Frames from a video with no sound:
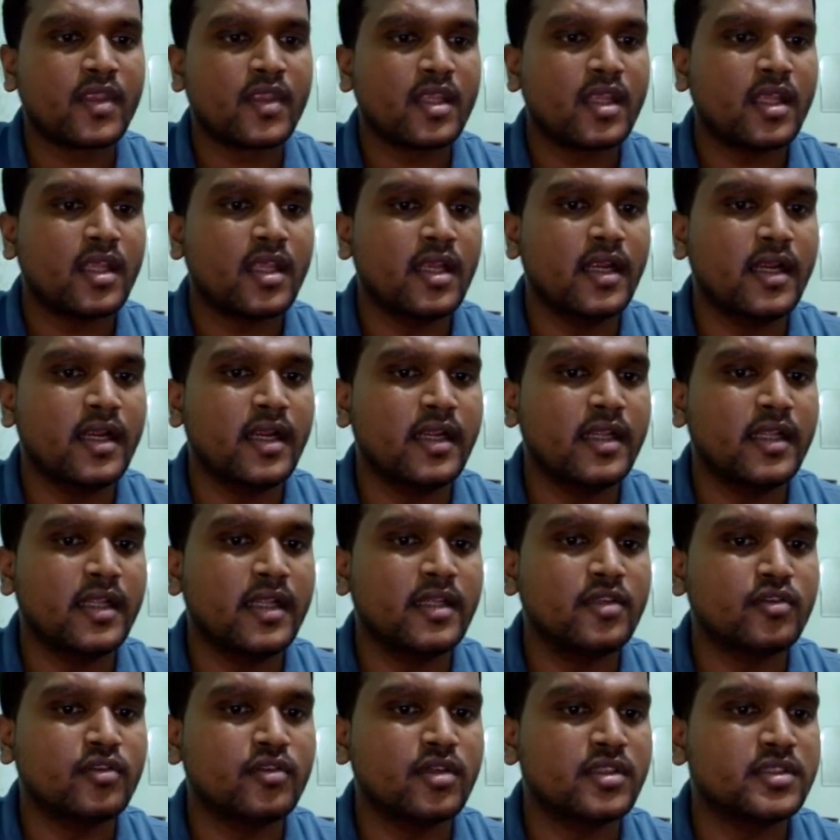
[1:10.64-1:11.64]
and then
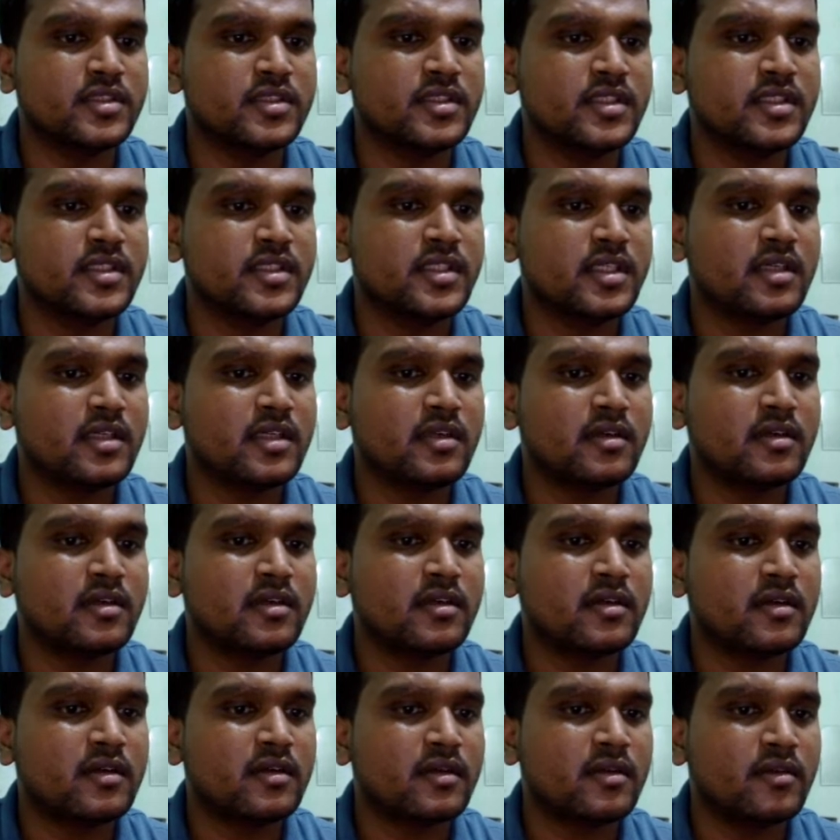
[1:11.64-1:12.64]
you can see here
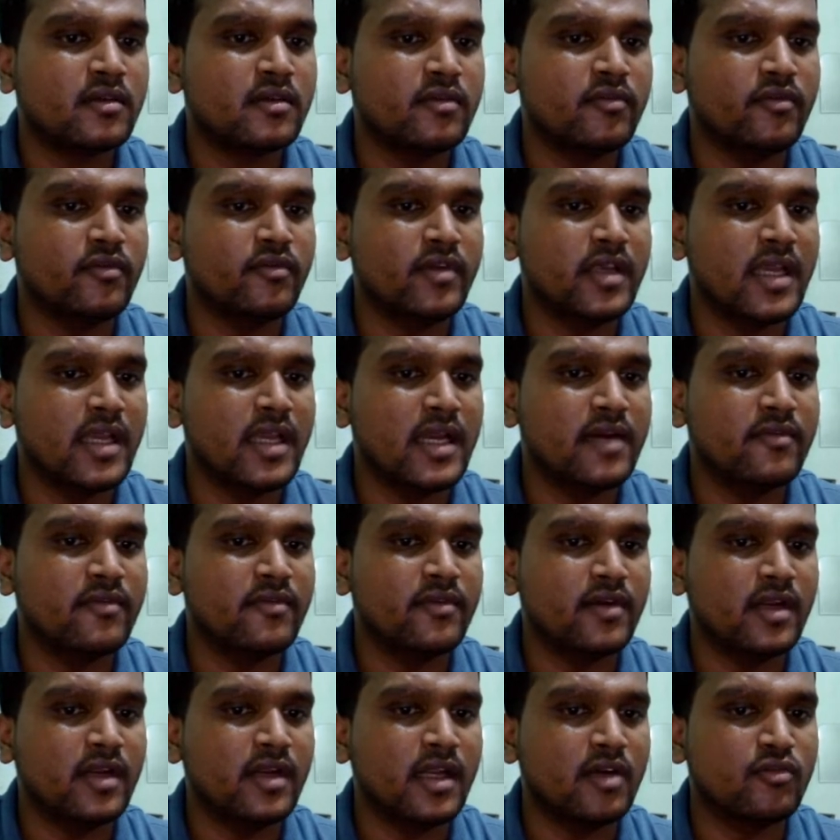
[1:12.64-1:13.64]
we have
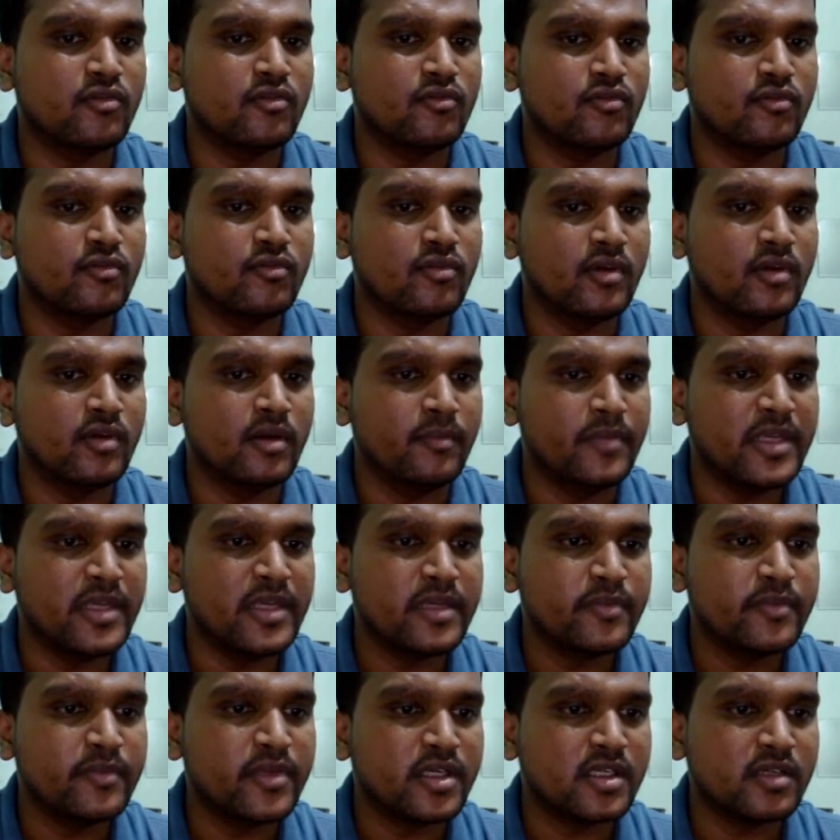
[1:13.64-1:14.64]
now a
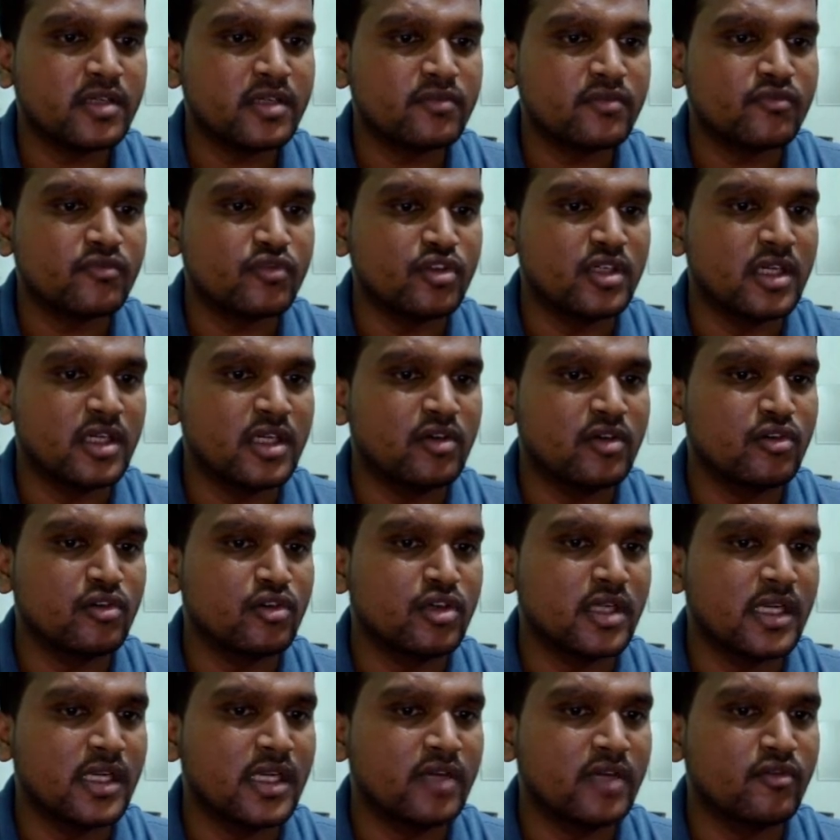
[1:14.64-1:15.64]
big button for download
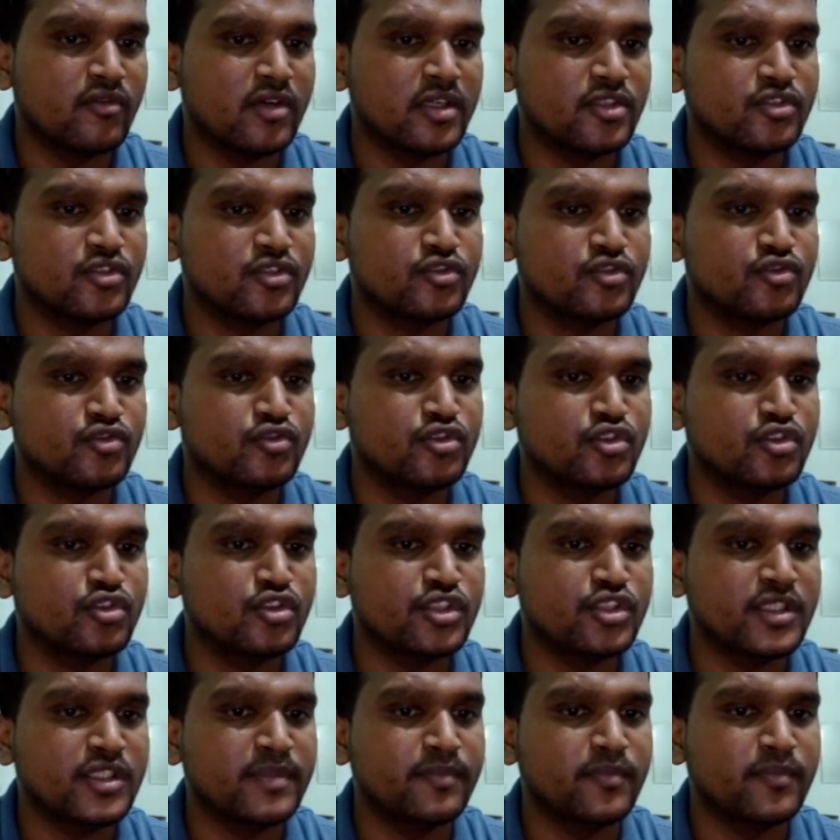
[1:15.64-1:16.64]
Android Studio
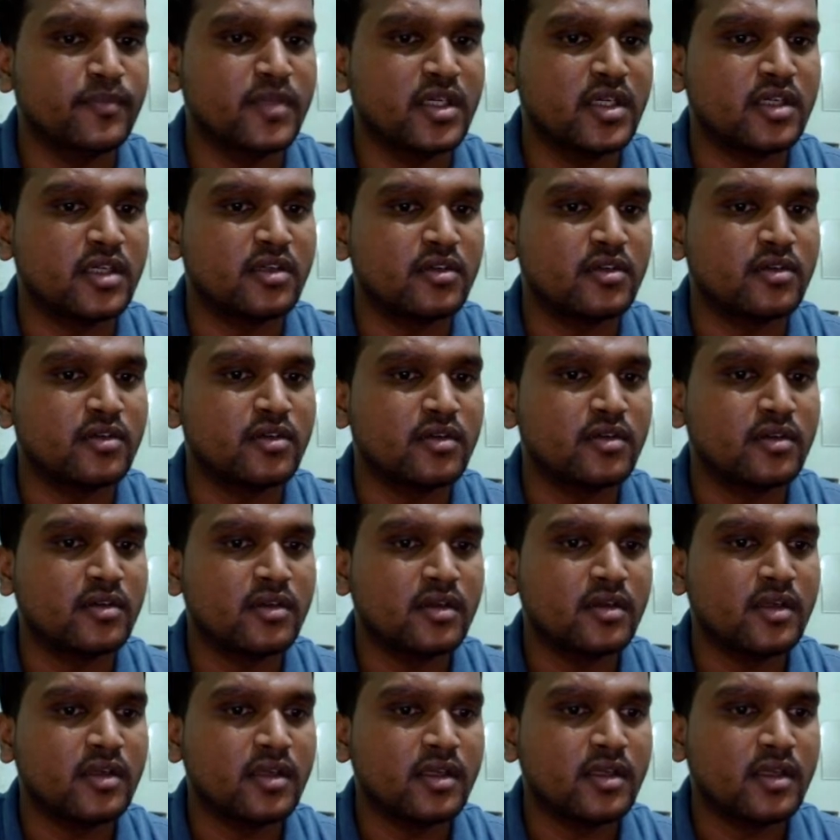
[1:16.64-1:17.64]
Chipmunk
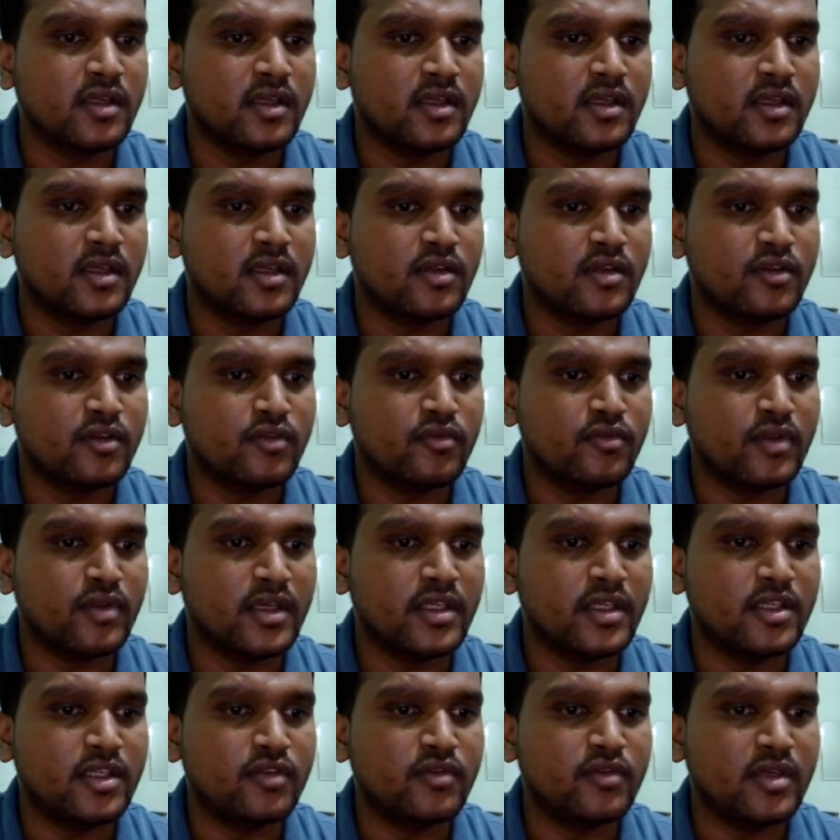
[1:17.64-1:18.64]

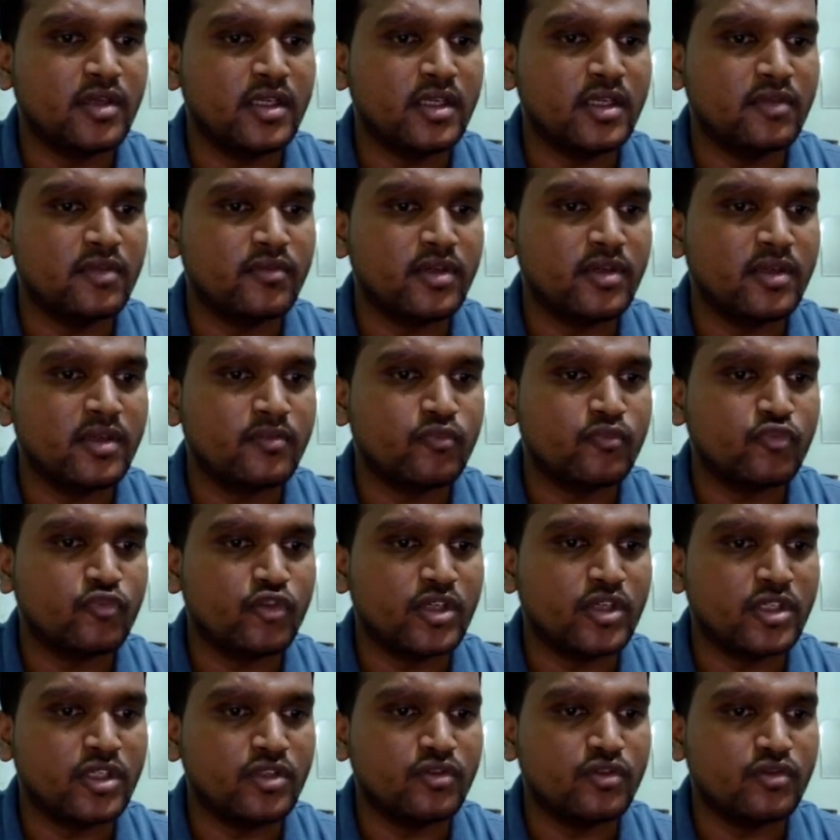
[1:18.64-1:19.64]

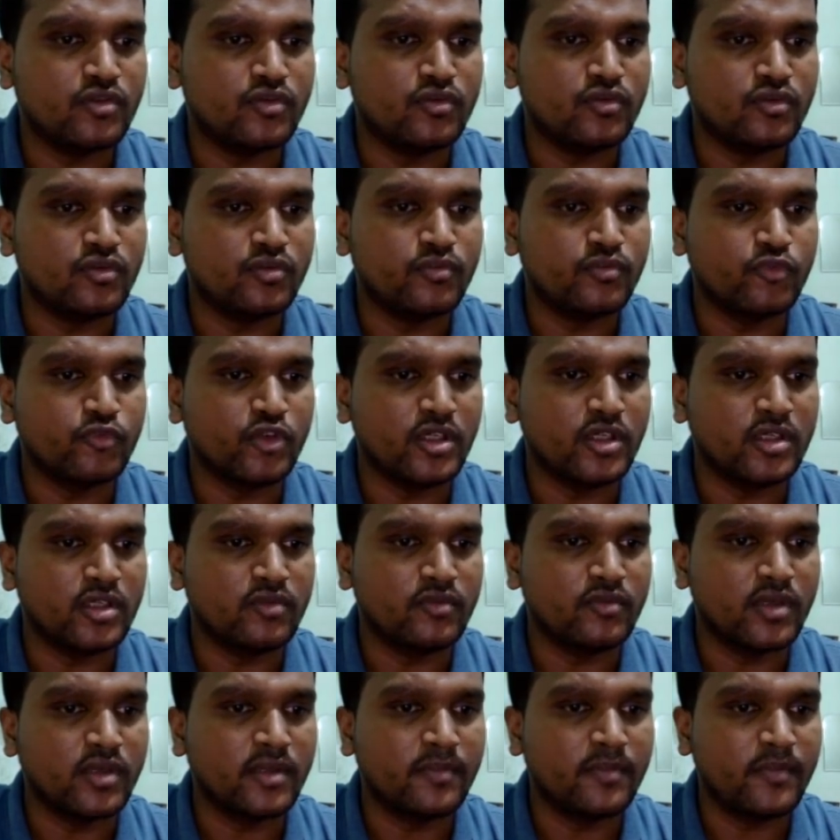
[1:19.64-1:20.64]

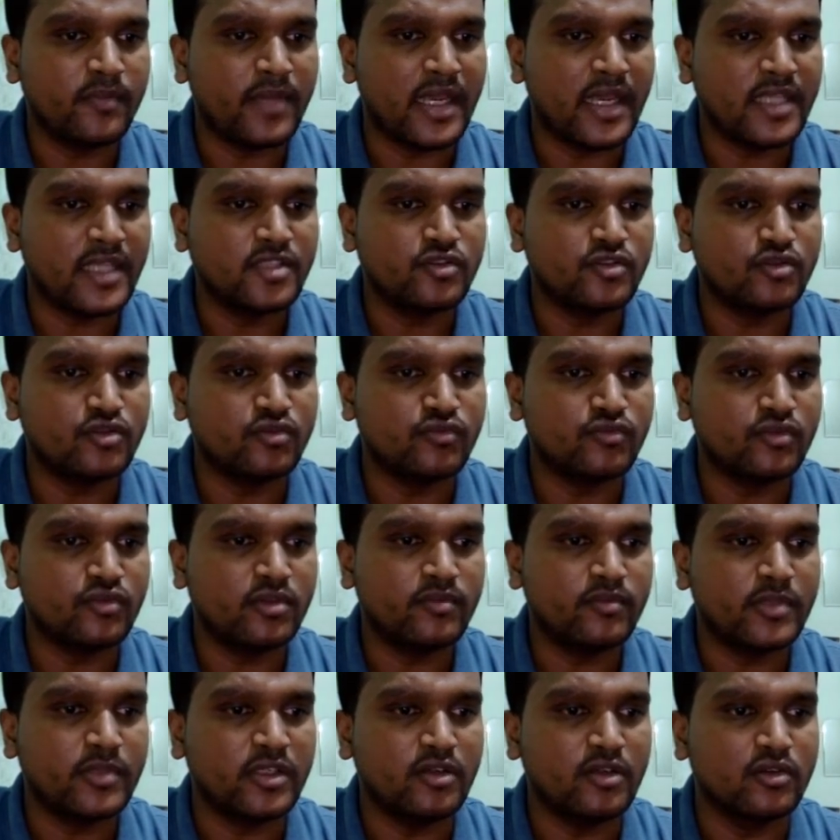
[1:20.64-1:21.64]
2021.2.1 patch 2 for
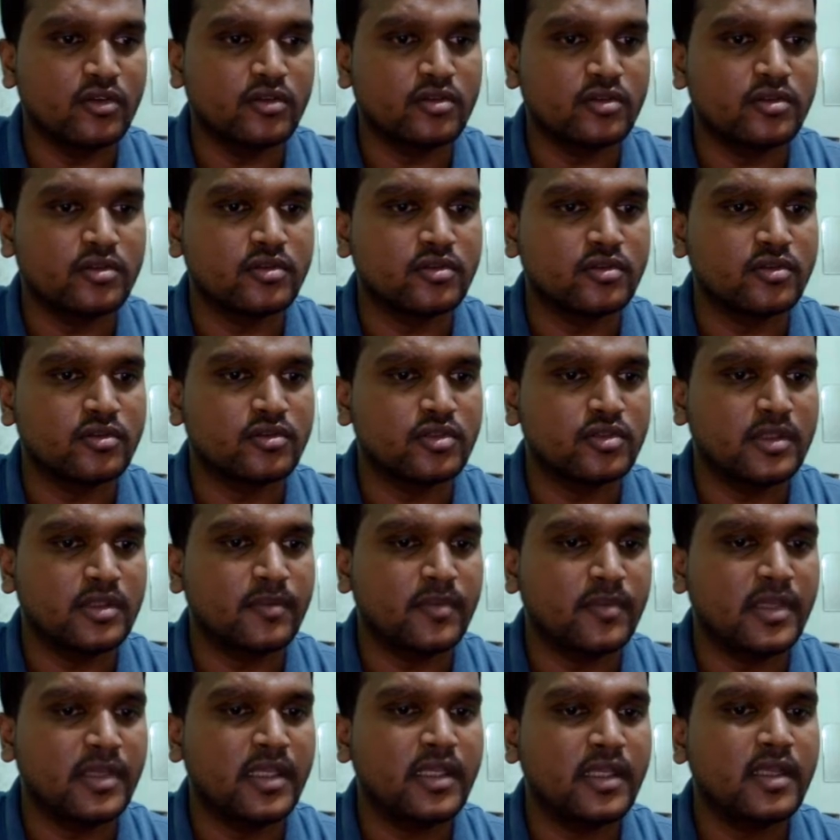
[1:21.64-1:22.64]
Windows. So
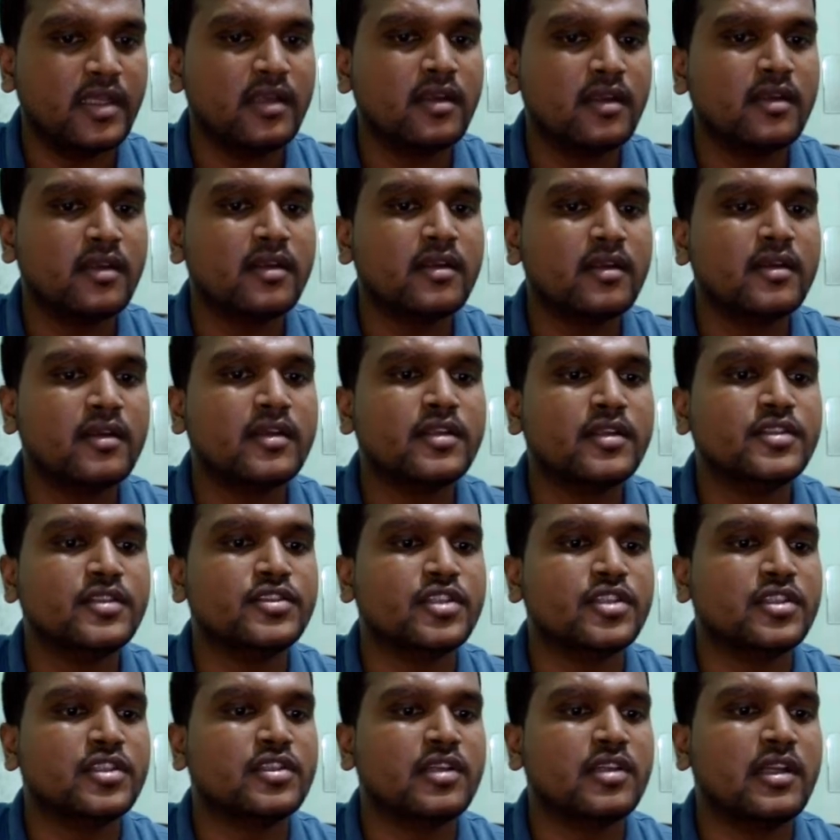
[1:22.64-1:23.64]
simply
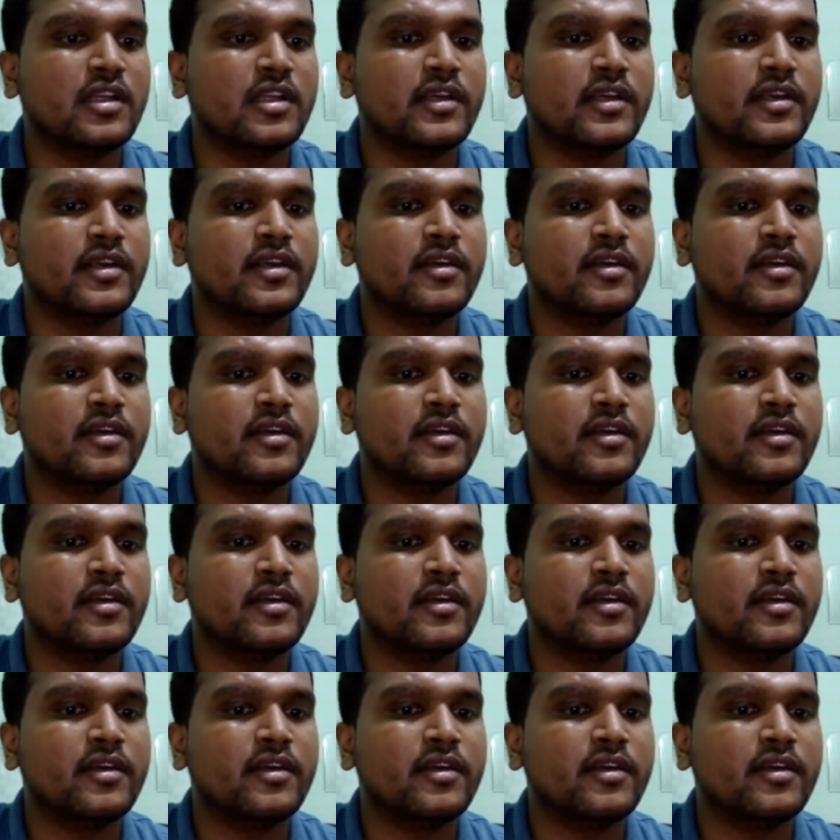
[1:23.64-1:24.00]
just click here.